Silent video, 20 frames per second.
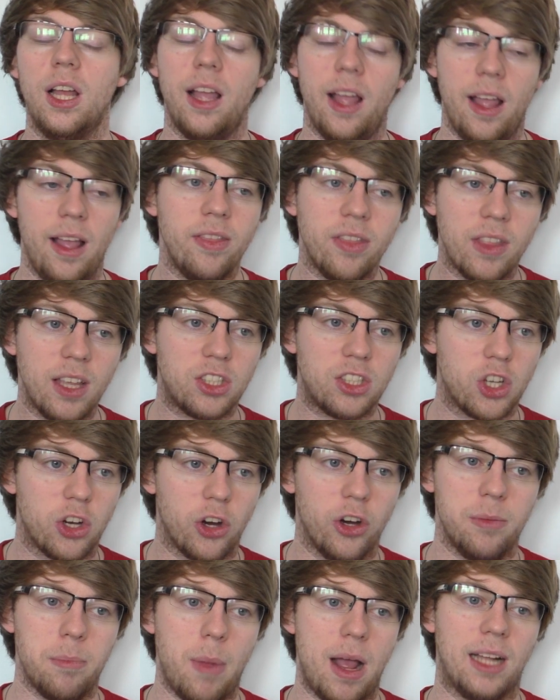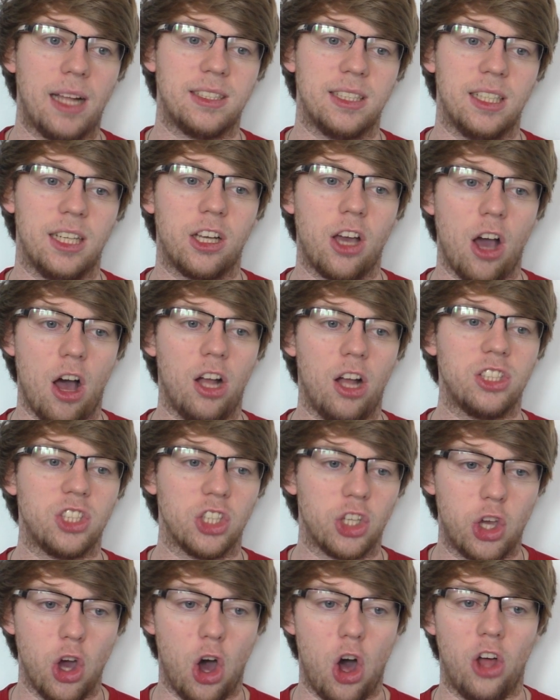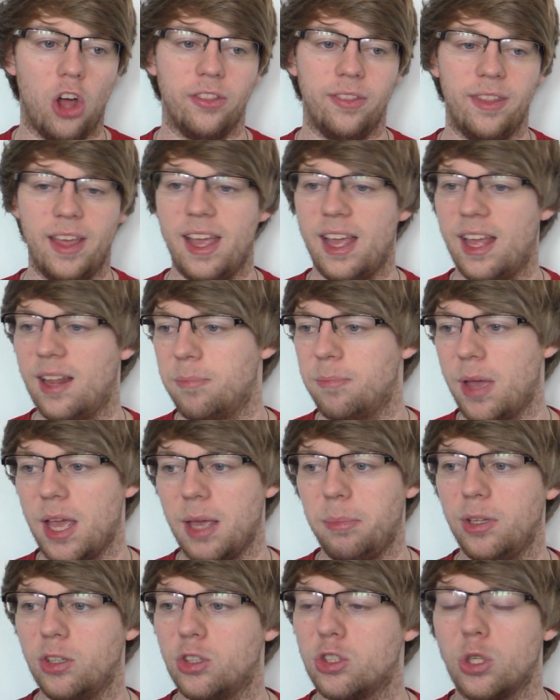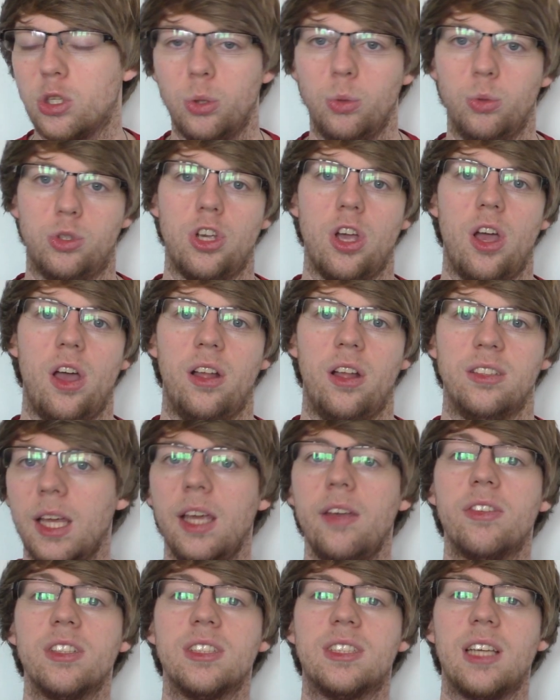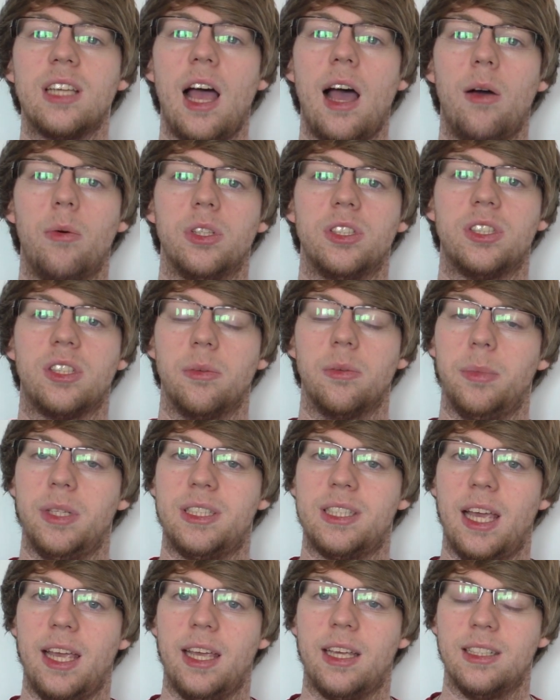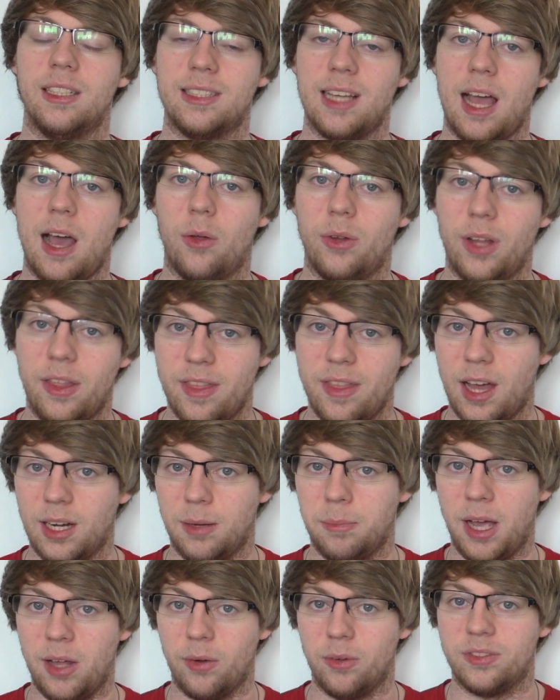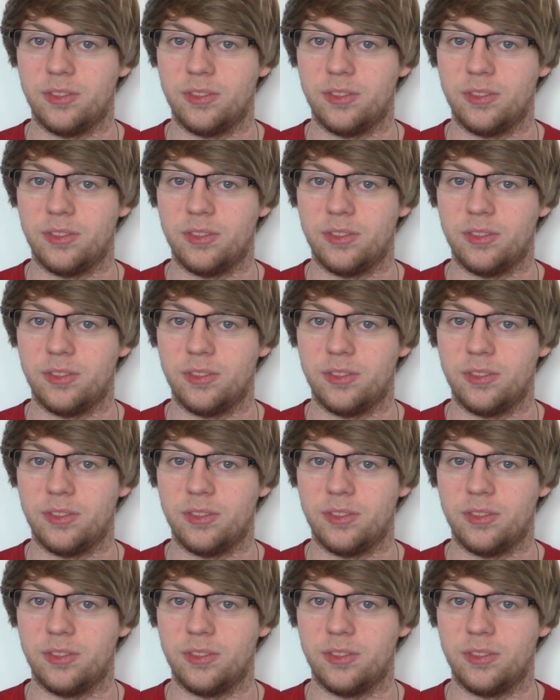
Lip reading: In this current meta, cards are gone in maybe 2 turns. Even towers can be taken down in that amount of